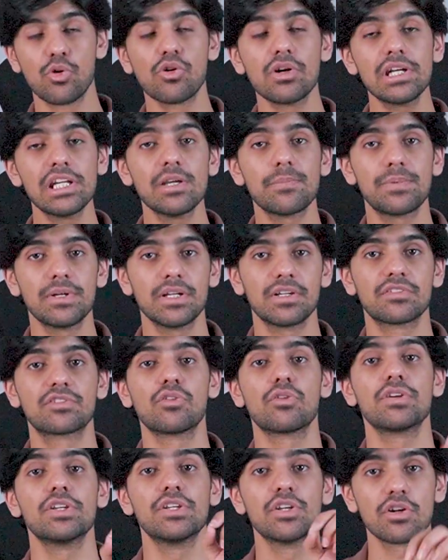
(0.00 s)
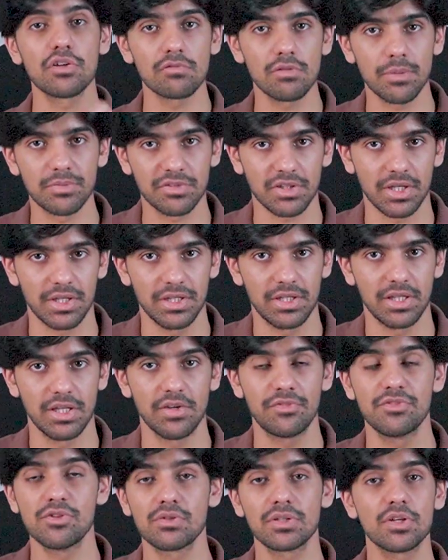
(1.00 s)
only appears on your website,
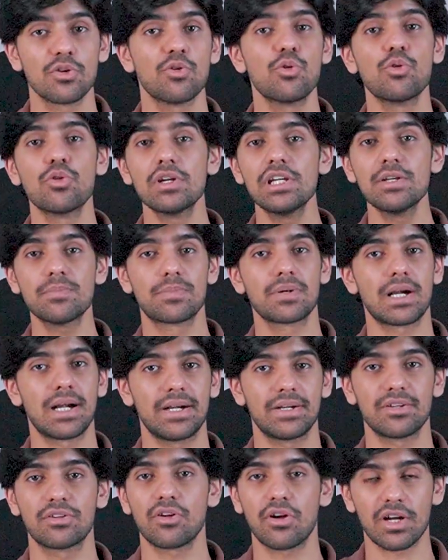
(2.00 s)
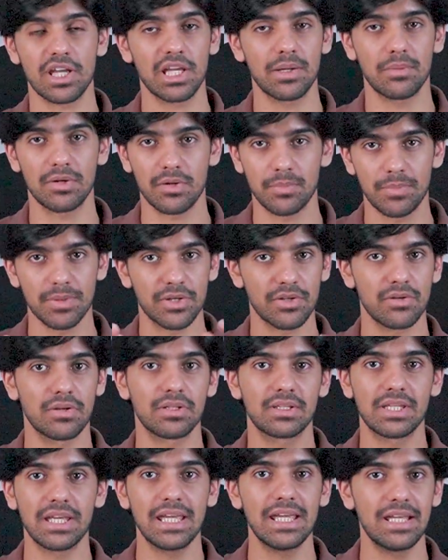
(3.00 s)
if you're the only brand talking about a
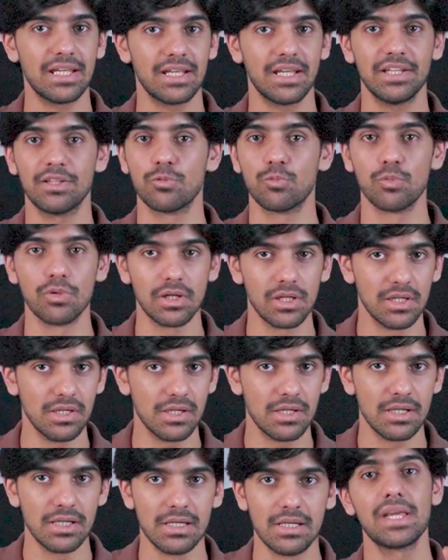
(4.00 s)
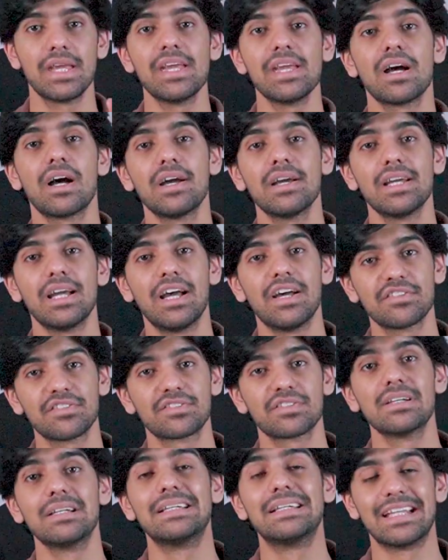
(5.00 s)
particular thing in the world, AI
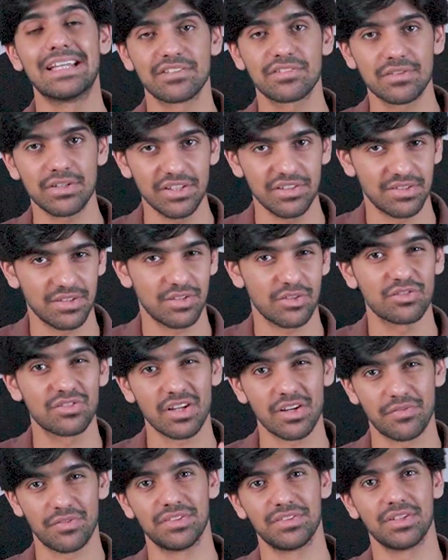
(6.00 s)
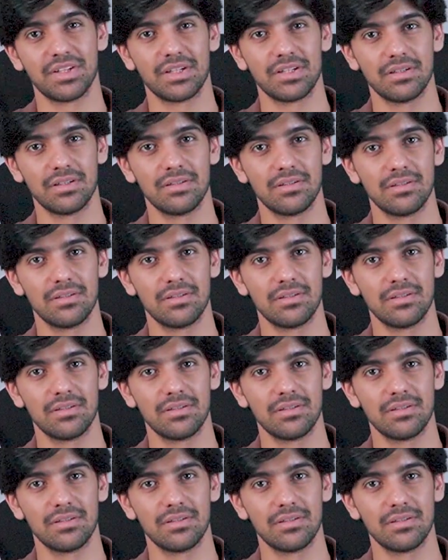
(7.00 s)
has less reason to surface it.